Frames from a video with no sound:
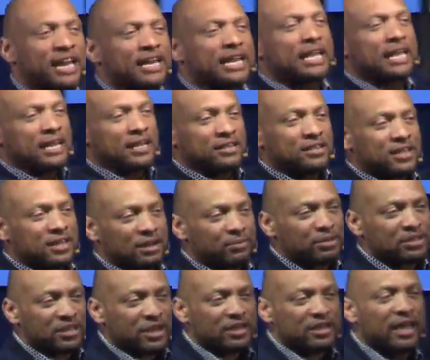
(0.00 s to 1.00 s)
had heathen. I'm
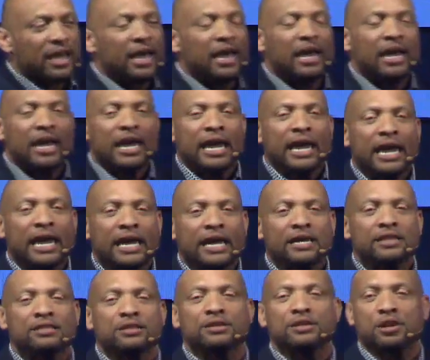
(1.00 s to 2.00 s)
going to tell you,
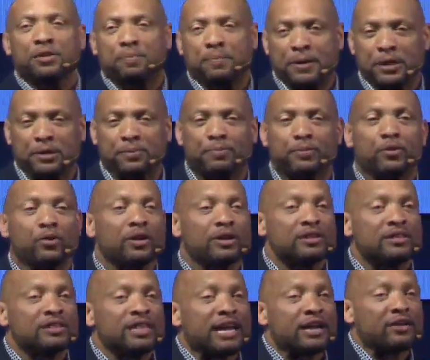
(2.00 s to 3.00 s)
heathen are people
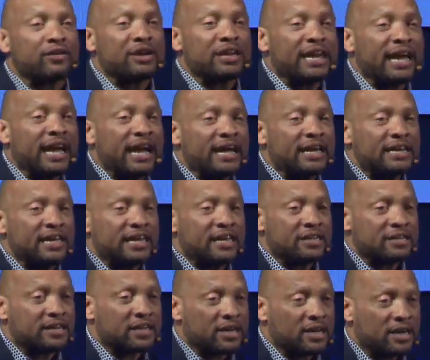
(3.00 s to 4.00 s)
that are not
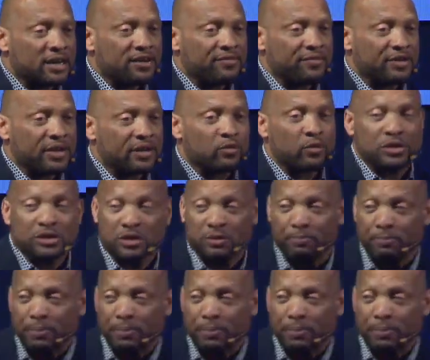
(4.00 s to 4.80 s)
in covenant with the